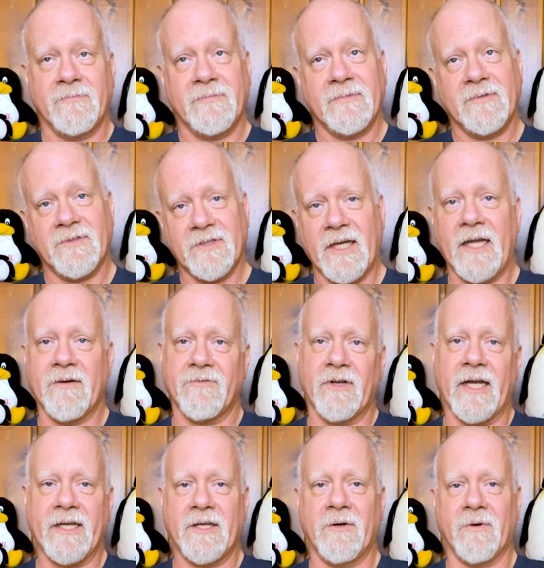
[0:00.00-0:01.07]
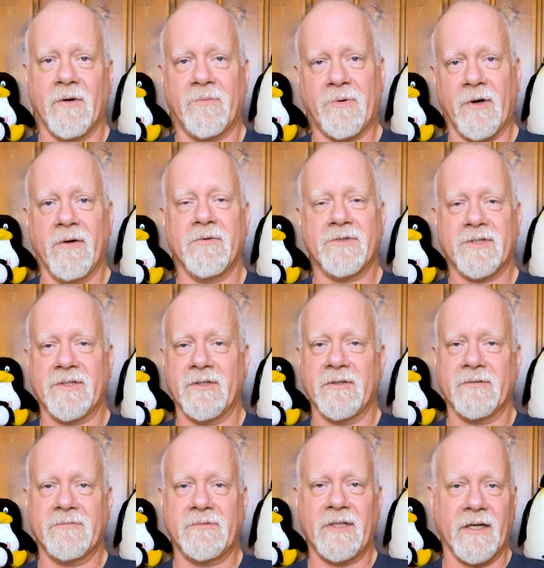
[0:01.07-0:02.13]
It's kind of like your approach to
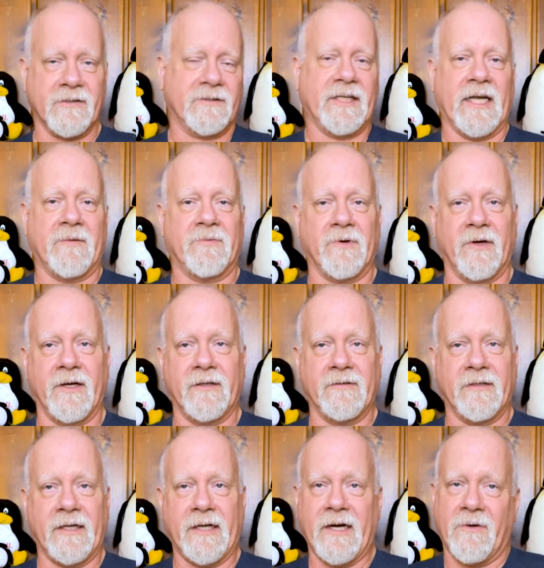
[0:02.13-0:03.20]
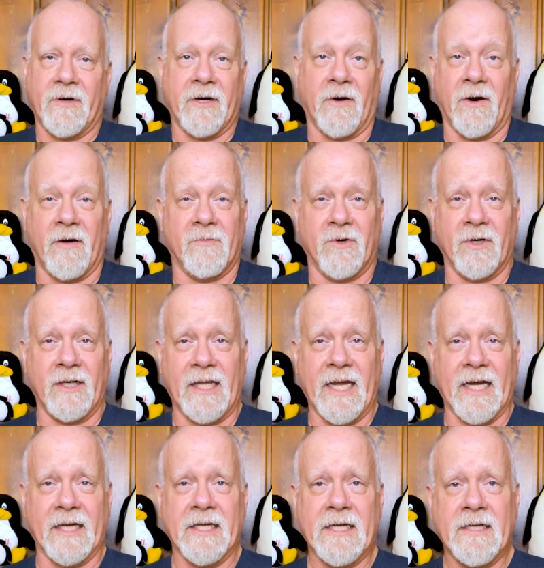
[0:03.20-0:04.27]
duct tape on a hairy arm or a
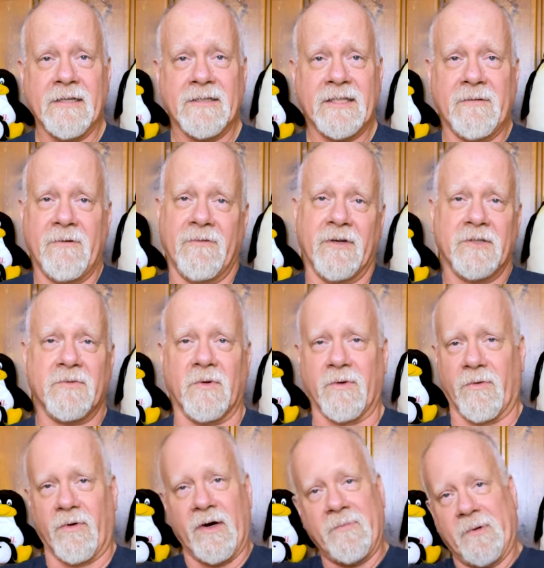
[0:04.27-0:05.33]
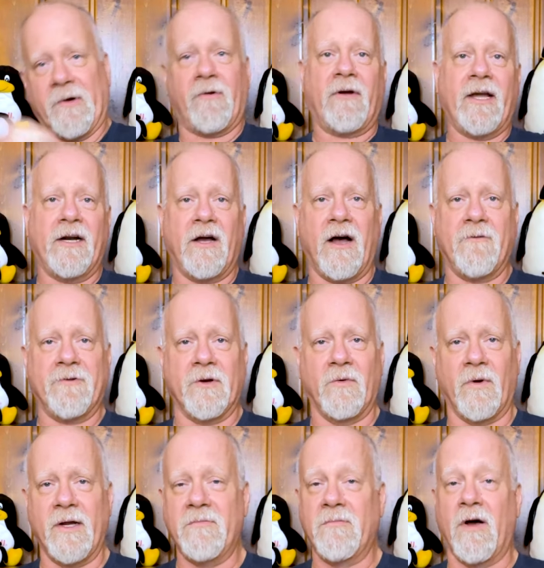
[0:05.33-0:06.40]
leg. Some of us will rip it right off in
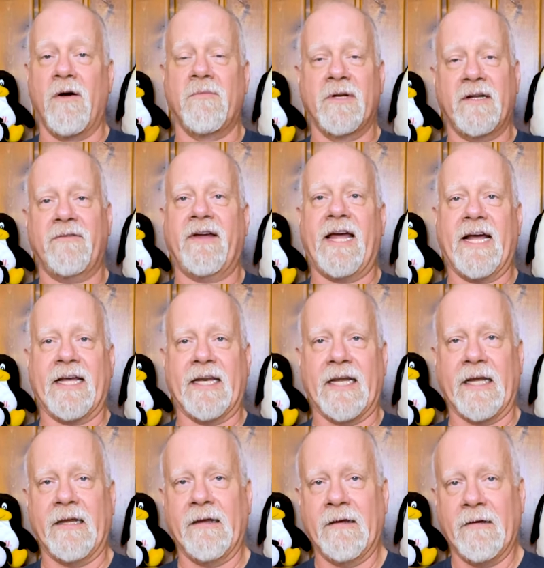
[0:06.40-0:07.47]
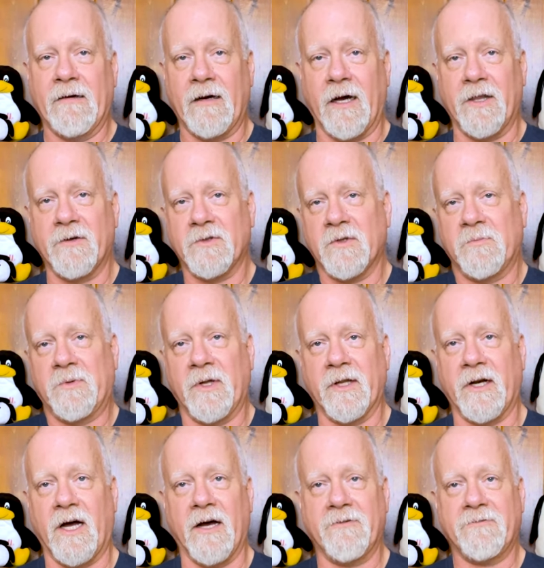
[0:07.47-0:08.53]
one moment of agony, others will pull
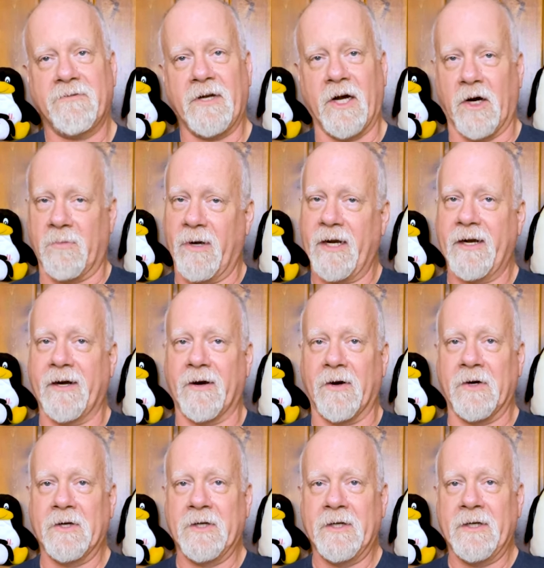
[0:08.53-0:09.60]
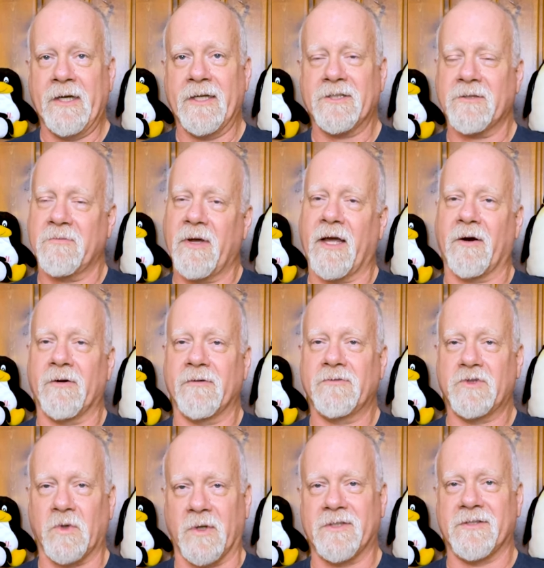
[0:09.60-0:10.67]
it off hair by hair. It's a matter
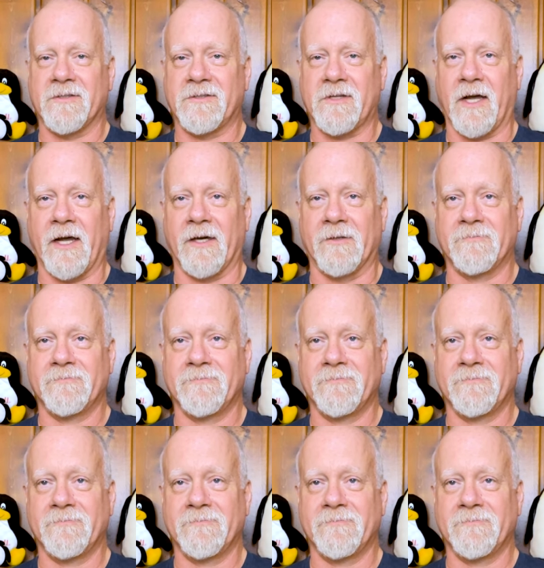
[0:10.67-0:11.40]
of choice and style.